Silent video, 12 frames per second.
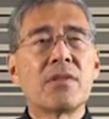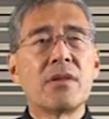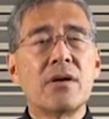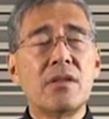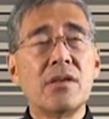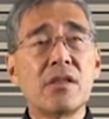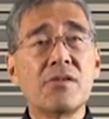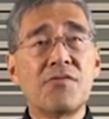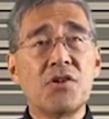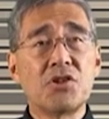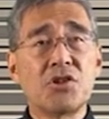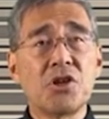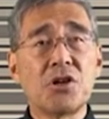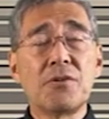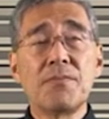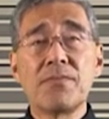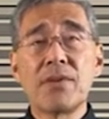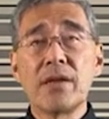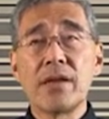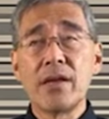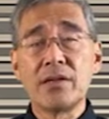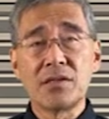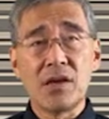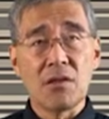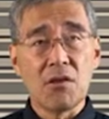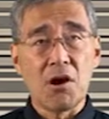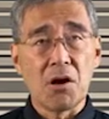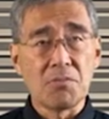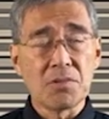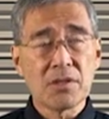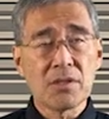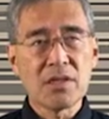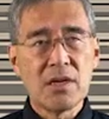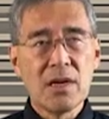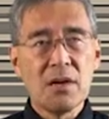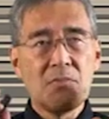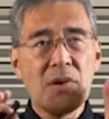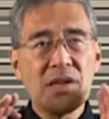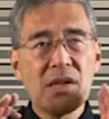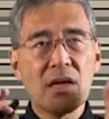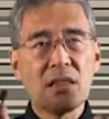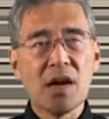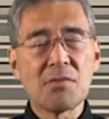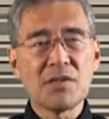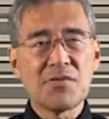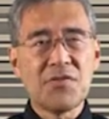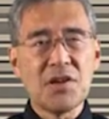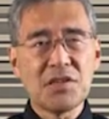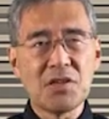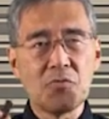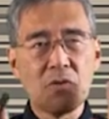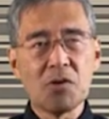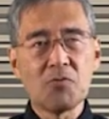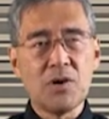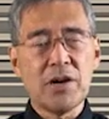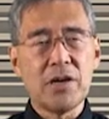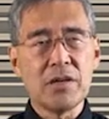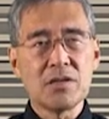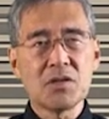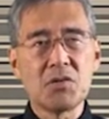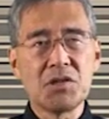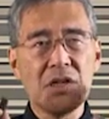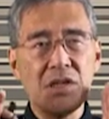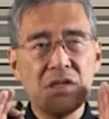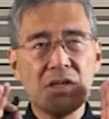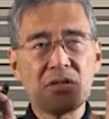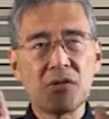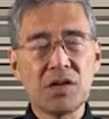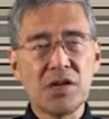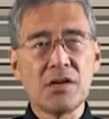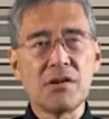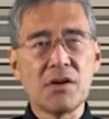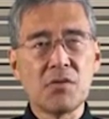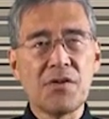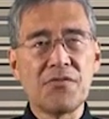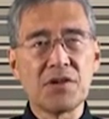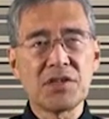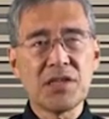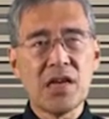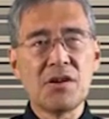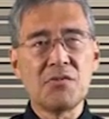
The other feature is the alarms. Many alarms are facing one way, so it's easy to hear it if you're standing